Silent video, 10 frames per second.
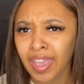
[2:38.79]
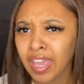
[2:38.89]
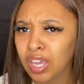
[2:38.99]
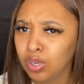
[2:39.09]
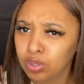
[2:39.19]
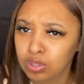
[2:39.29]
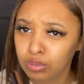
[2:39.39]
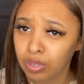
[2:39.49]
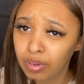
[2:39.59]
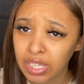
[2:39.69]
And also
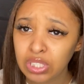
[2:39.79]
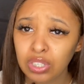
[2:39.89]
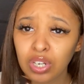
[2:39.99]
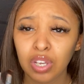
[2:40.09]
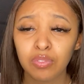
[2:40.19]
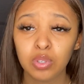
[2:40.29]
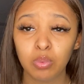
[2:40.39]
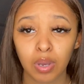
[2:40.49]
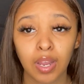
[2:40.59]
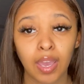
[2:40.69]
Eraser if you
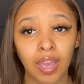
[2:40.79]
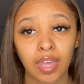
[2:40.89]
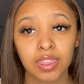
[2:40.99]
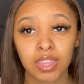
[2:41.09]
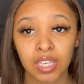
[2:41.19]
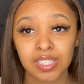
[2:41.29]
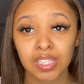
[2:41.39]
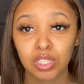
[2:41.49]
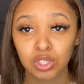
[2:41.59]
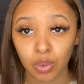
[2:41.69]
want to add things
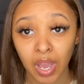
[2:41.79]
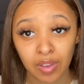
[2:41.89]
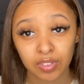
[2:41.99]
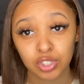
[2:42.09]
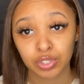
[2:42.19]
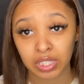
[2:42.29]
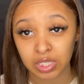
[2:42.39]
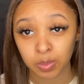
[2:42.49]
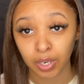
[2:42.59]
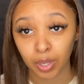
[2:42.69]
that don't have a
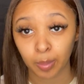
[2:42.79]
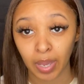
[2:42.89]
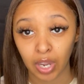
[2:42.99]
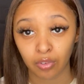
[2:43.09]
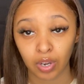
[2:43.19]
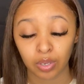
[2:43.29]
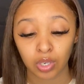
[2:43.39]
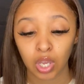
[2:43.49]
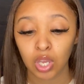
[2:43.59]
transparent background.